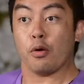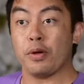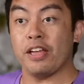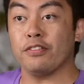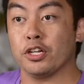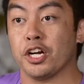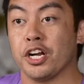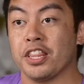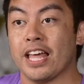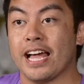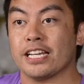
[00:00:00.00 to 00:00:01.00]
We've
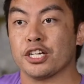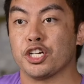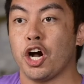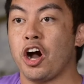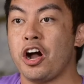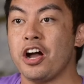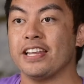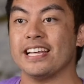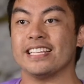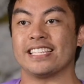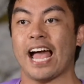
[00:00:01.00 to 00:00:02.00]
learned that God
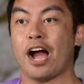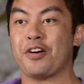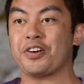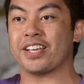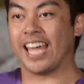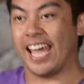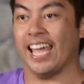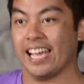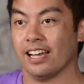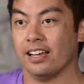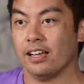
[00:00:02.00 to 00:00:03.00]
is our
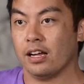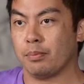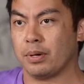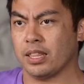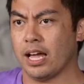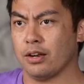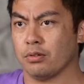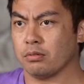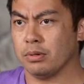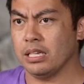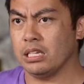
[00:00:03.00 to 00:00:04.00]
king, but that
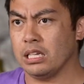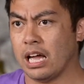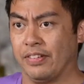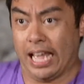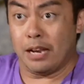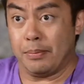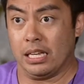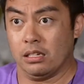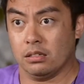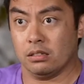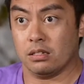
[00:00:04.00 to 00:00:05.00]
we have an enemy,
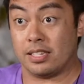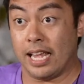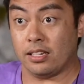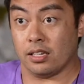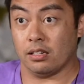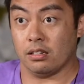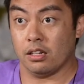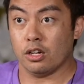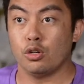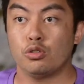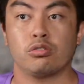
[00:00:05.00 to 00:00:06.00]
Satan,
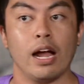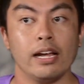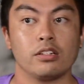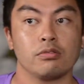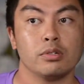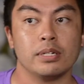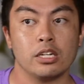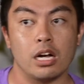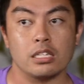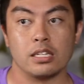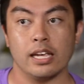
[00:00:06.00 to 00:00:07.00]
who tried to ruin
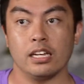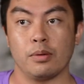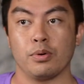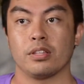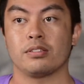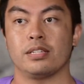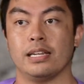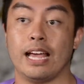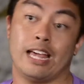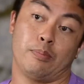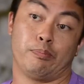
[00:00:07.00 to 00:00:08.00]
God's kingdom with sin and